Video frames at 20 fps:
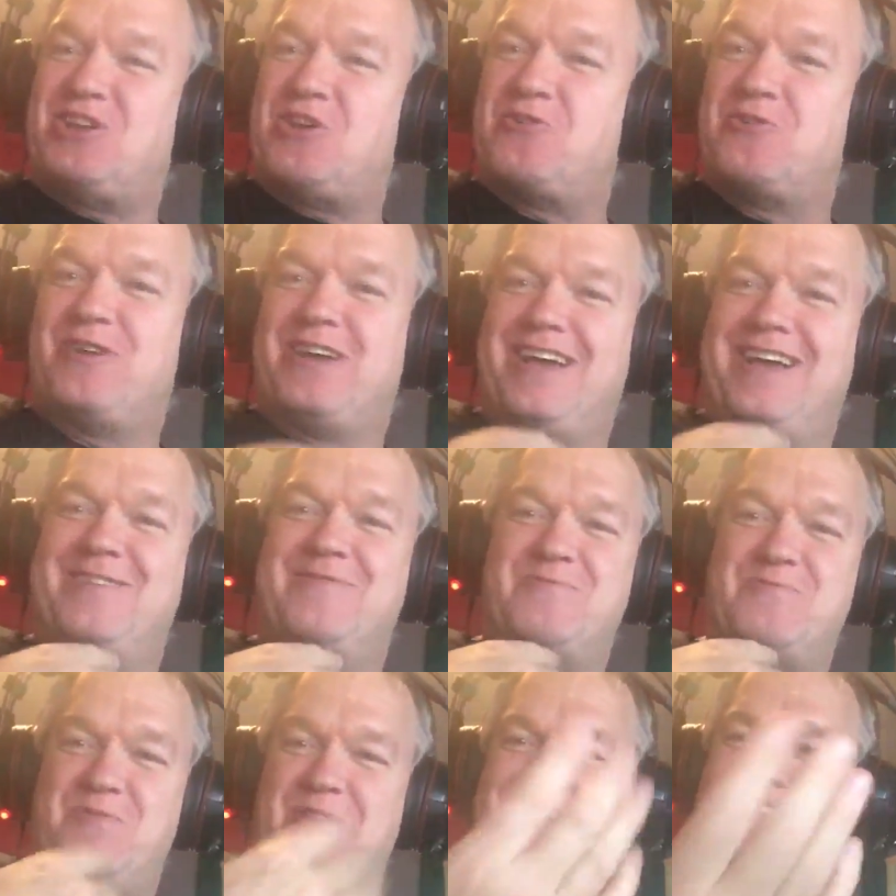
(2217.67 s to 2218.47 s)
So
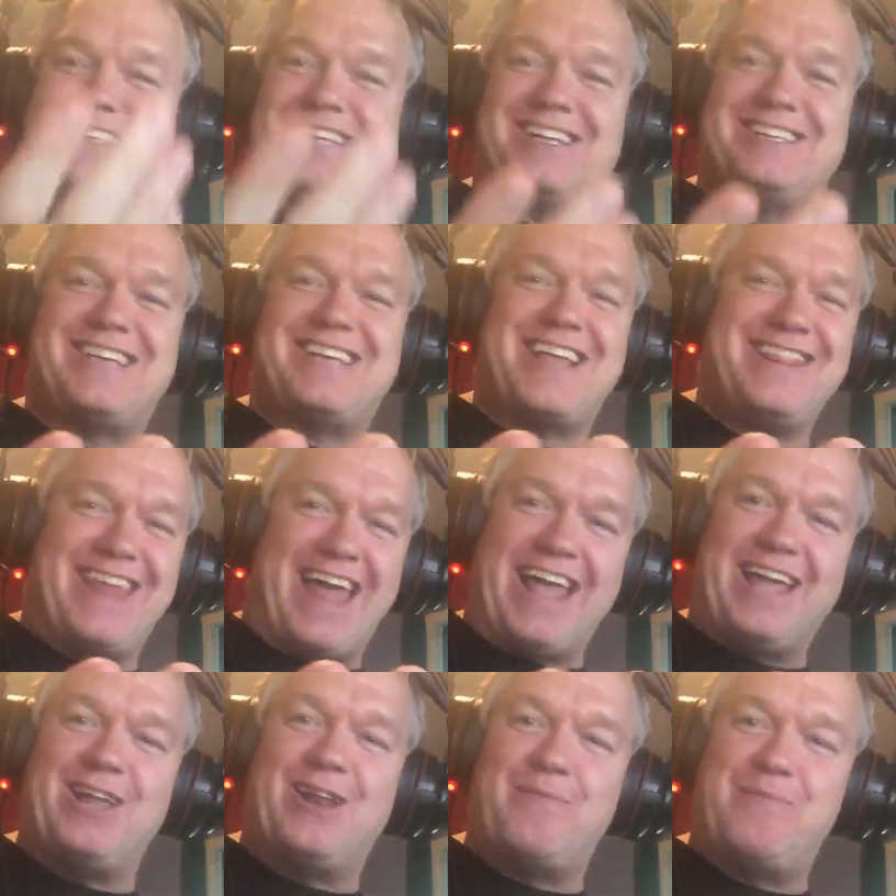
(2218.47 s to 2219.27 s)
instead of saying
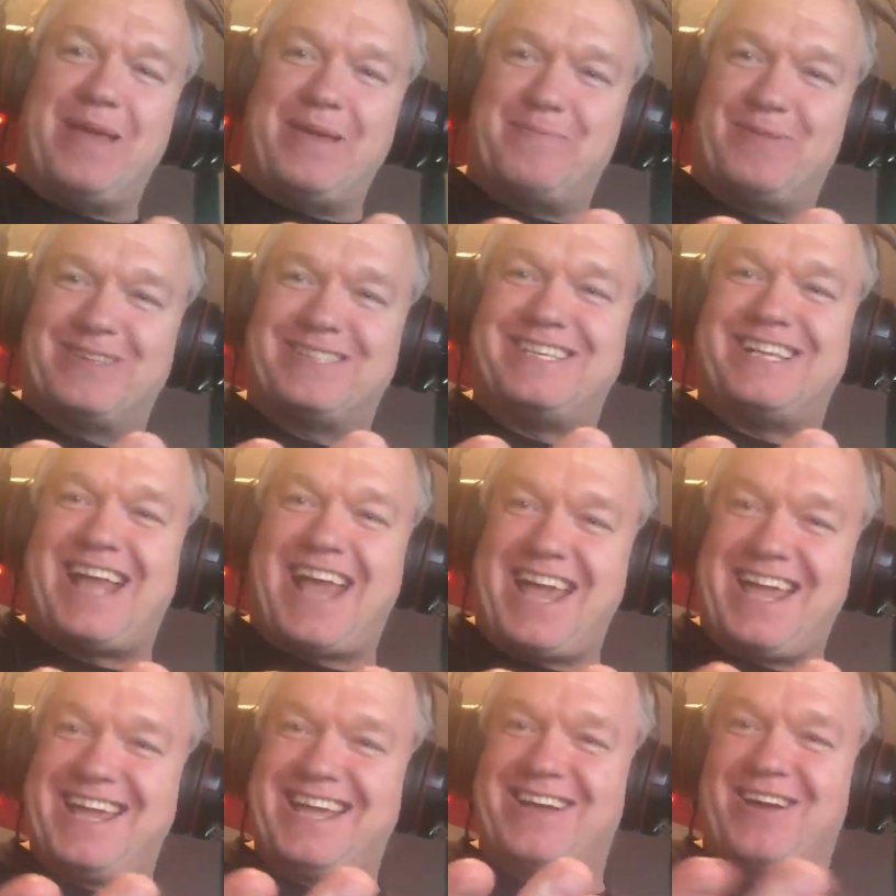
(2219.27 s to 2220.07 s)
thank you to people
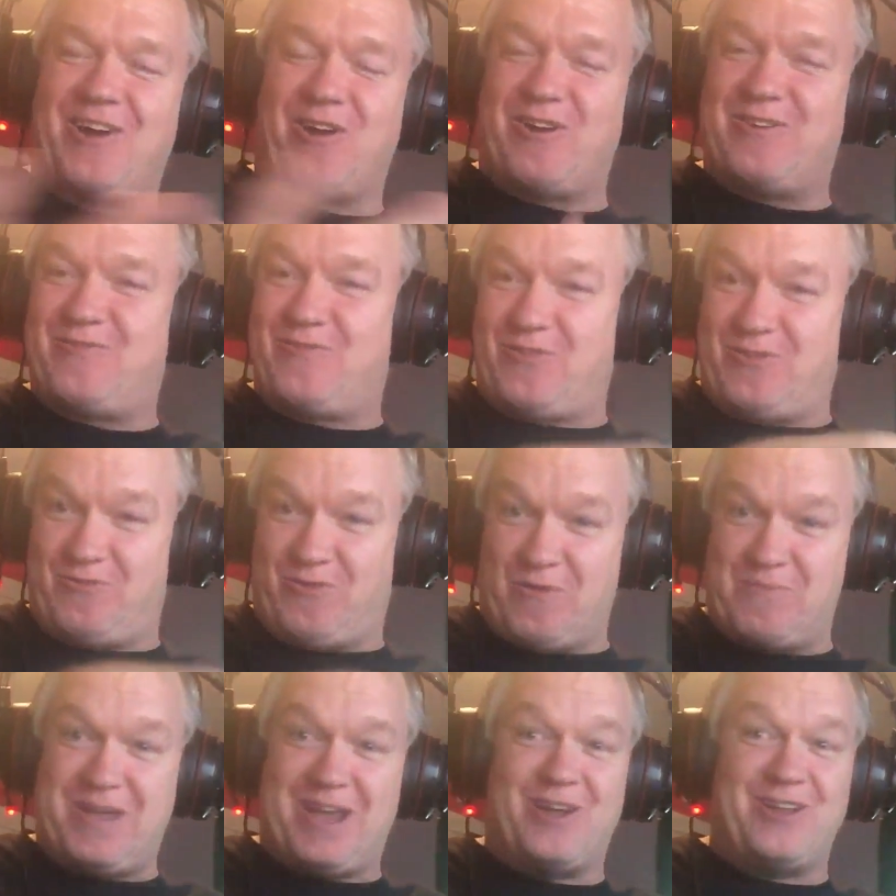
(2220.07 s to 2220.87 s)
today or
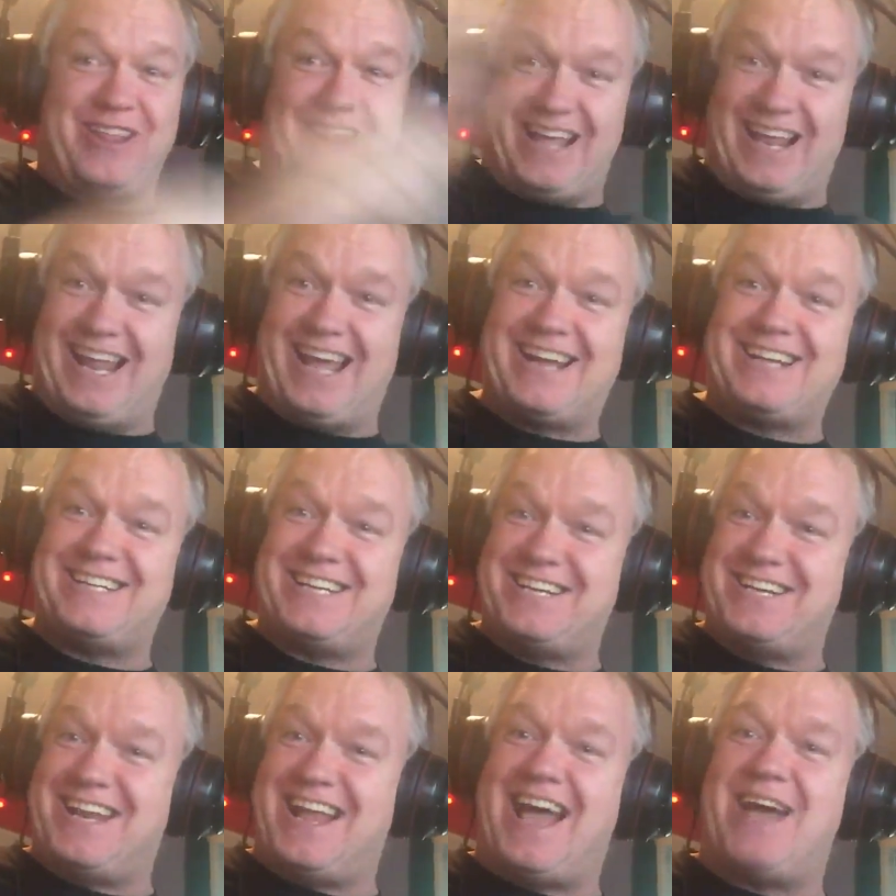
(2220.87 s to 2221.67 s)
from here to the
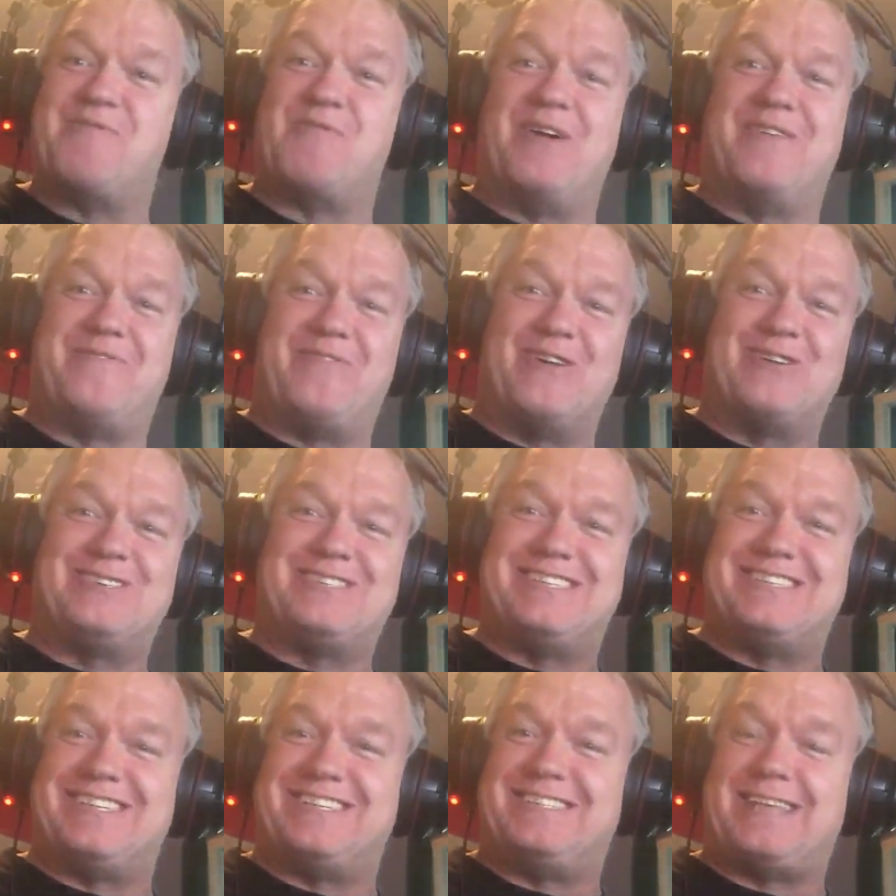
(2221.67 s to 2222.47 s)
election, I want
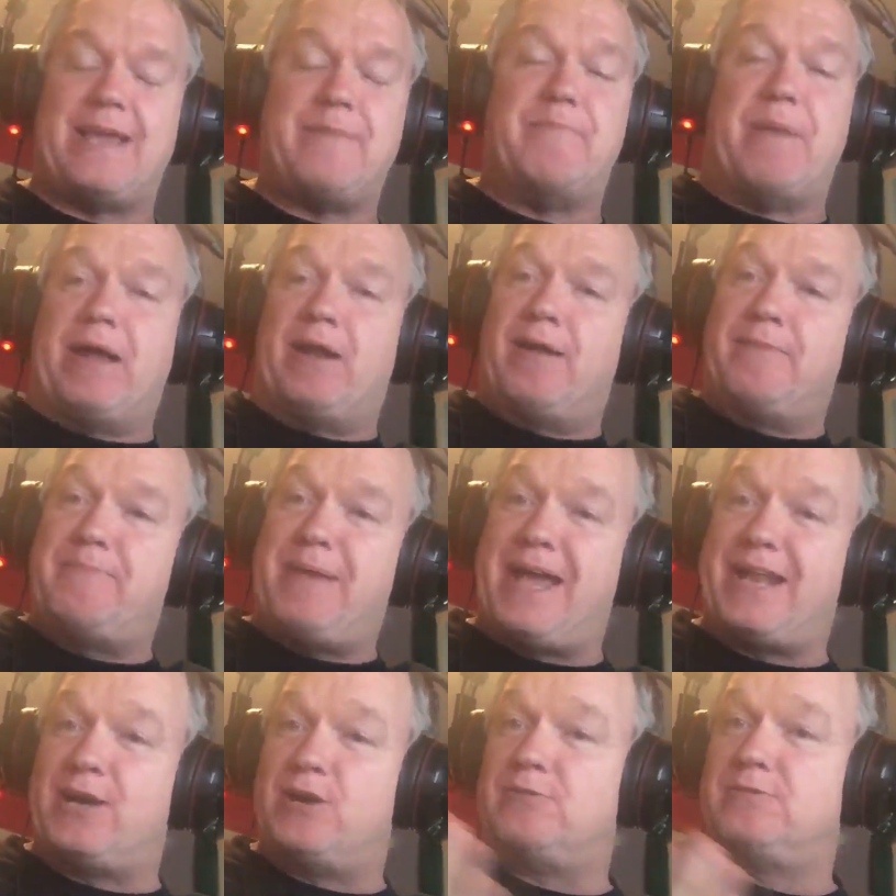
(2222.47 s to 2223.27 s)
folks to just say bet
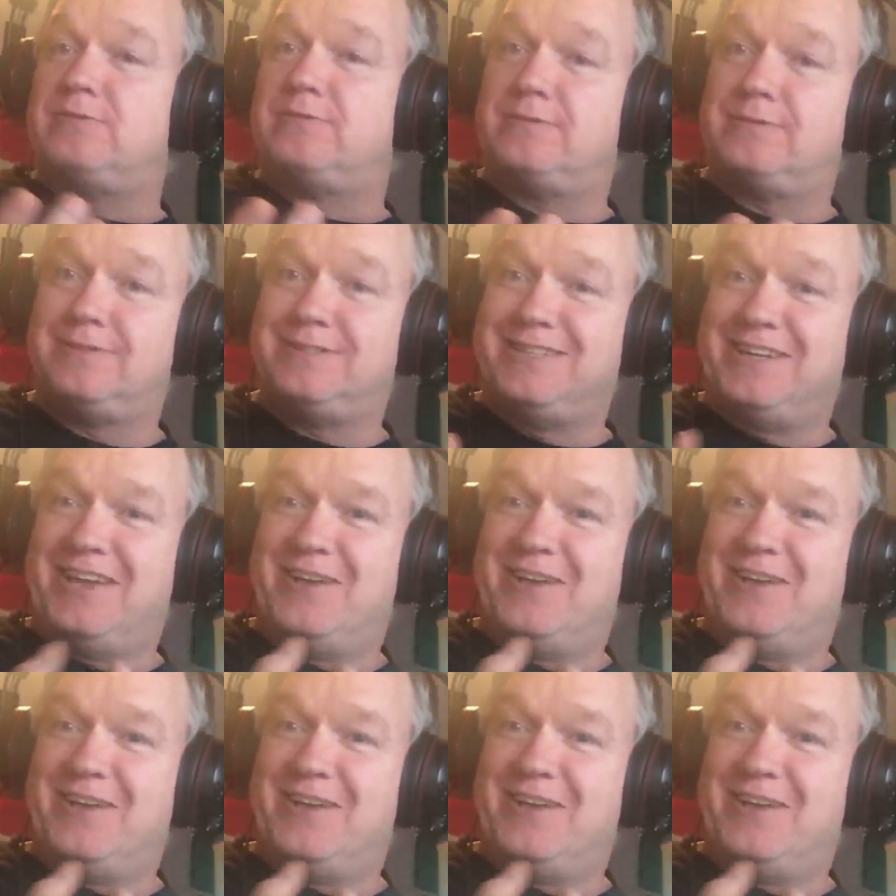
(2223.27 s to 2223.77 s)
on Beto.